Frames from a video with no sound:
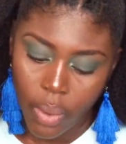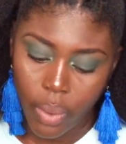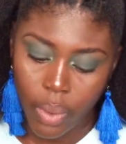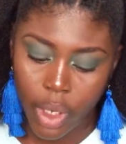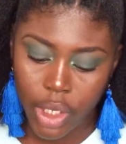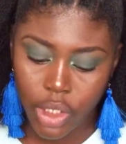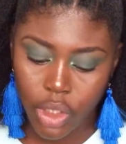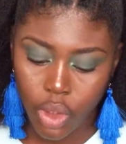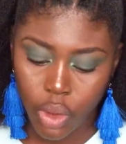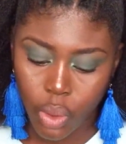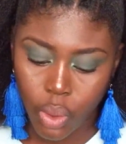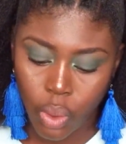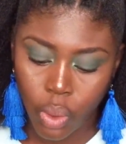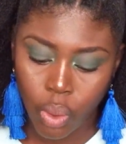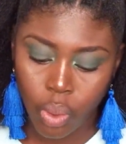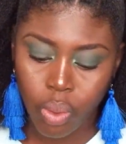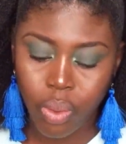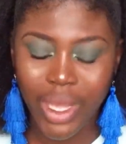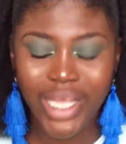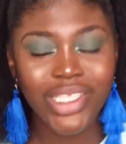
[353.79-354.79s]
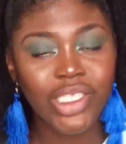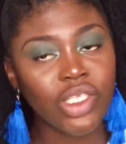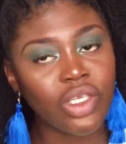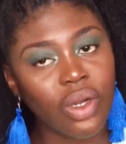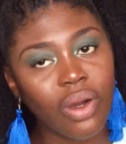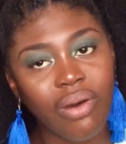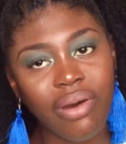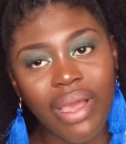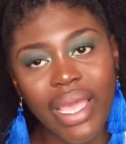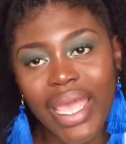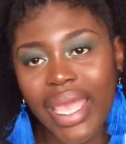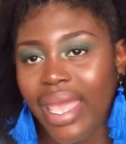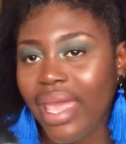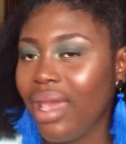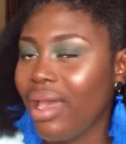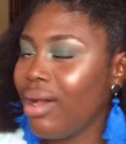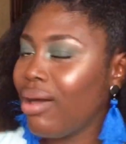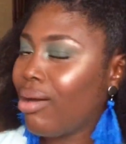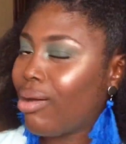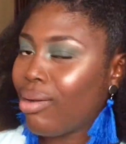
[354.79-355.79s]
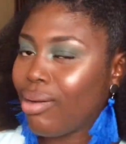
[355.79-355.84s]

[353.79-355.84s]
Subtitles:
when you wet your hair,